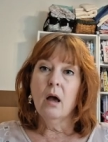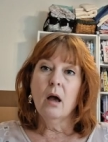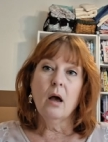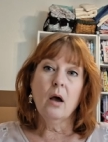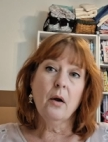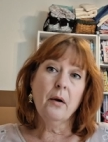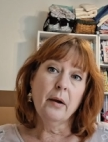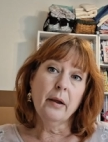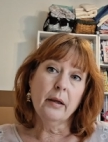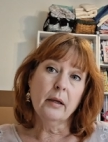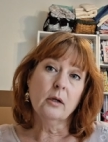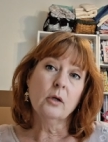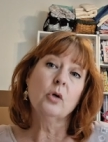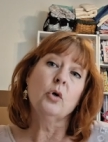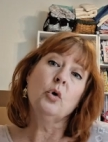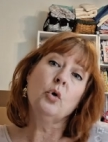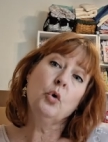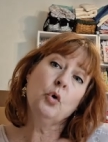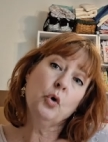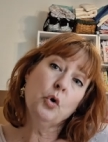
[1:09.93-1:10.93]
All right,
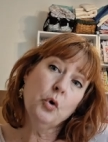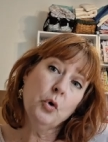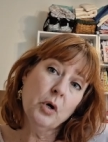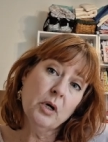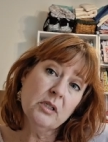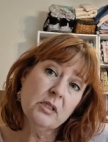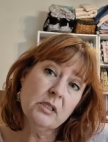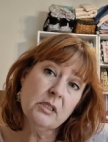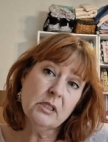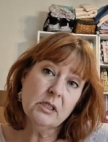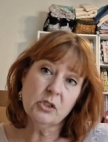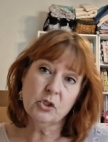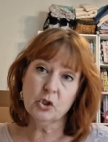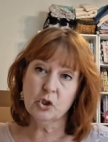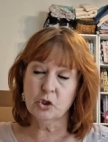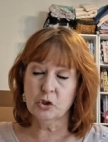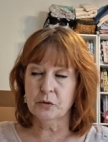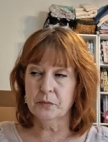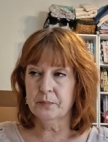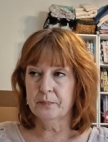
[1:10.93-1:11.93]
cross
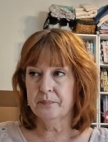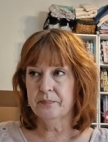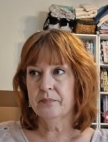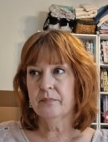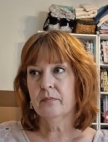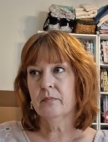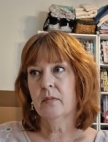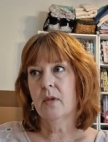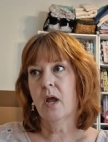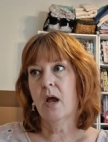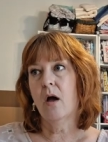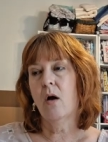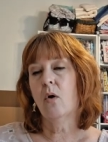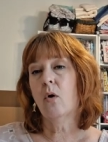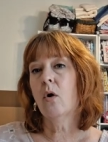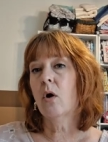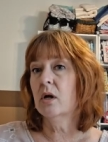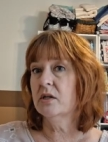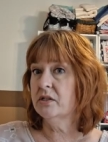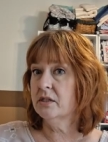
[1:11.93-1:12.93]
stitch. Now,
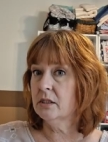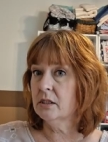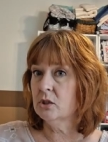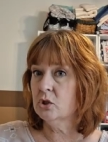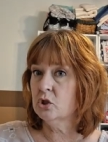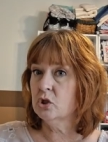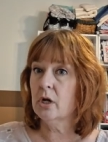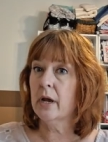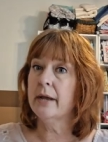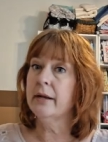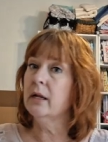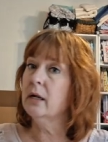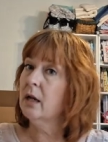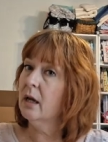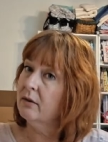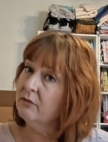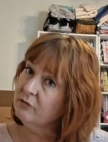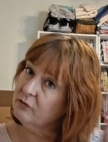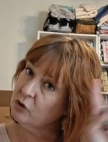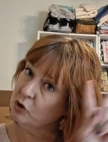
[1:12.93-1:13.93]
cross stitch, I did
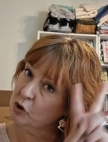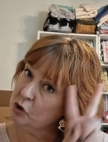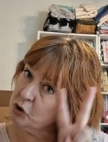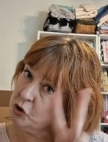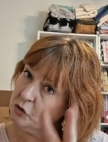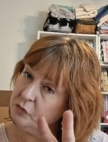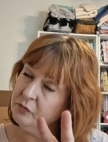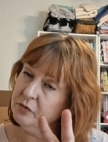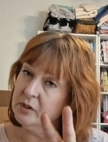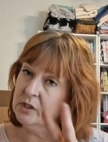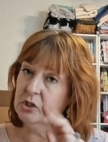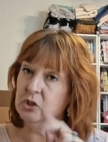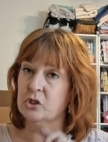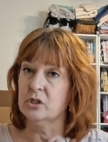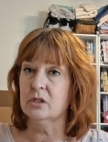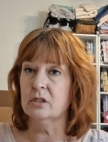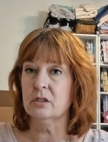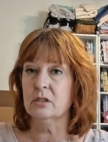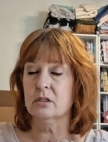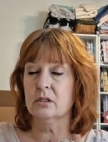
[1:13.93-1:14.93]
have two
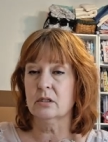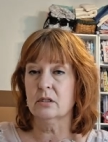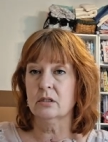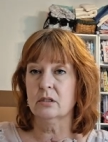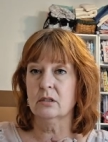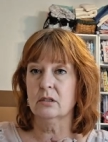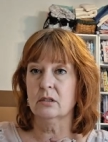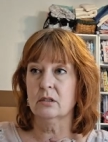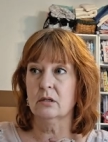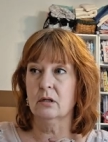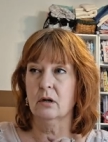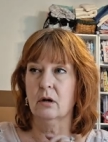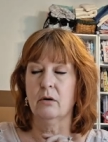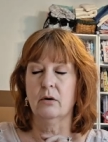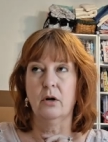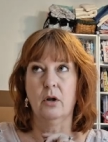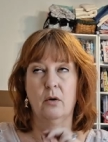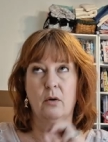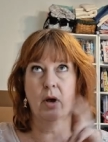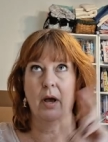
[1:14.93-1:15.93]
finishes. I
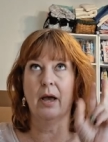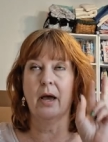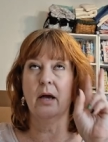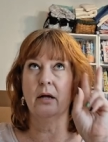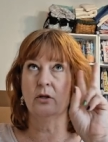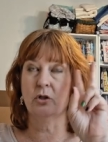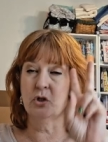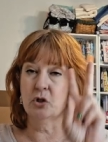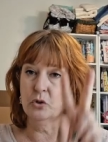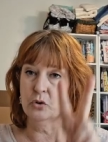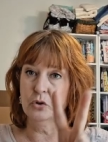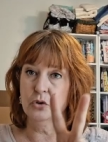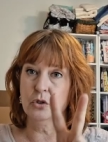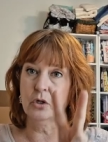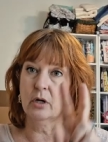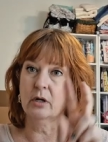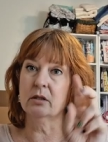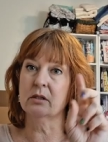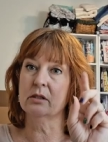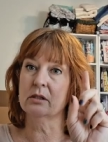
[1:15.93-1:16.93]
had two
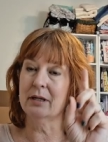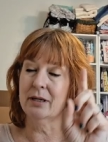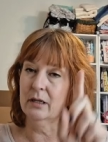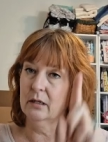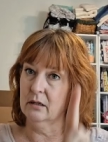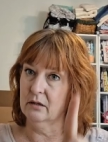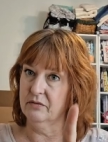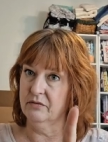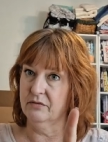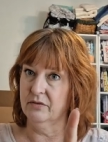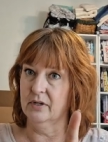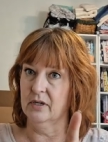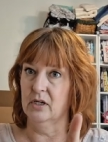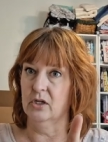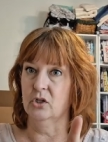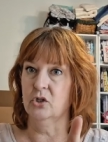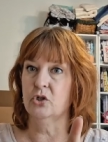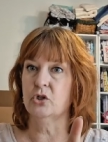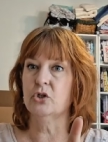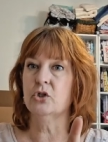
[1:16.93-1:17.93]
starts and a
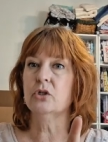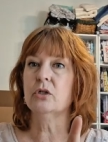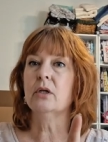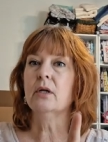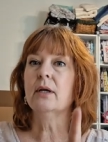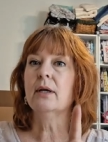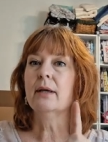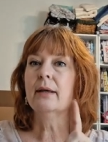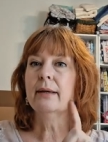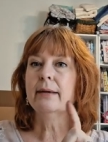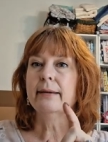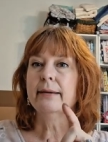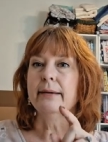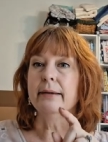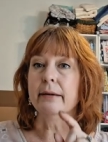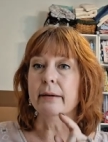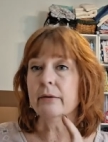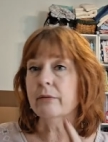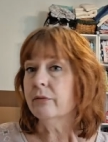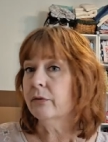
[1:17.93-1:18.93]
finish
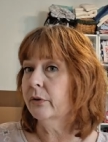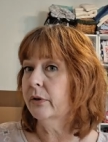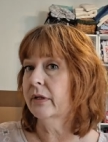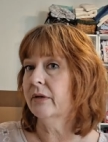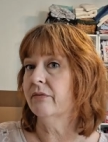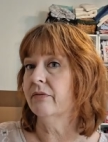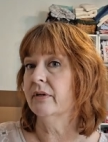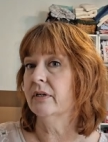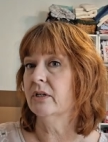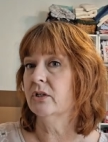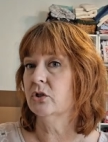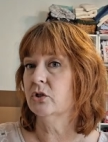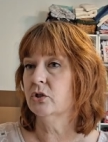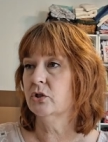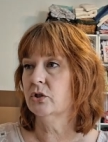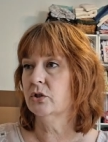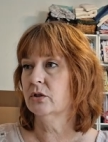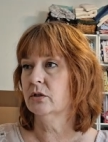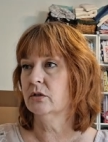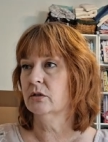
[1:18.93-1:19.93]
and a fully
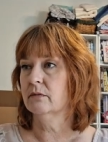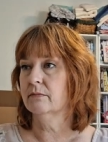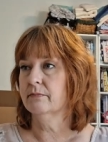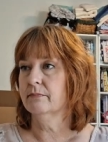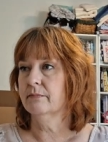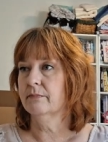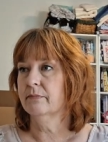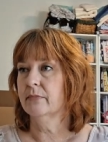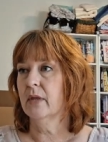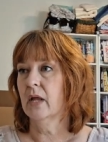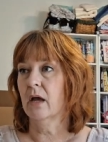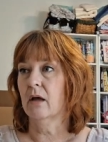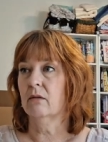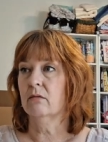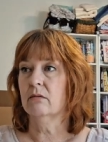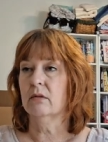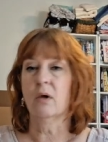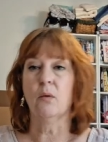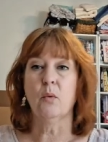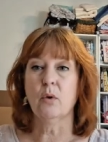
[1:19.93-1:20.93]
finished. Now,
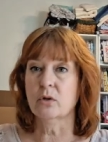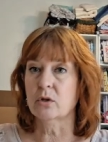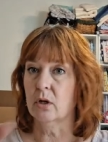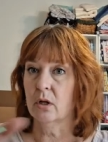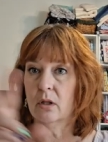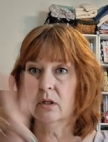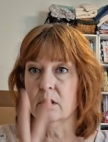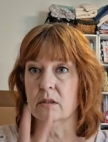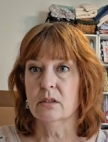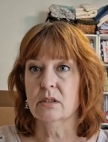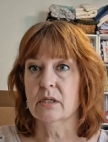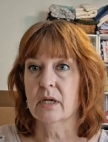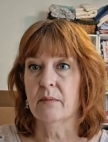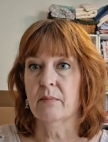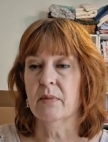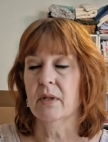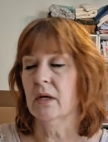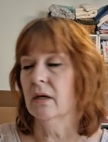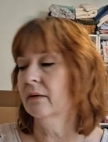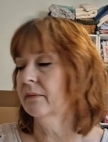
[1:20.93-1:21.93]
they weren't all on the same
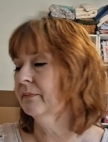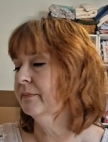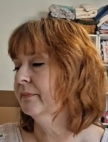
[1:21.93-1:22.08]
thing.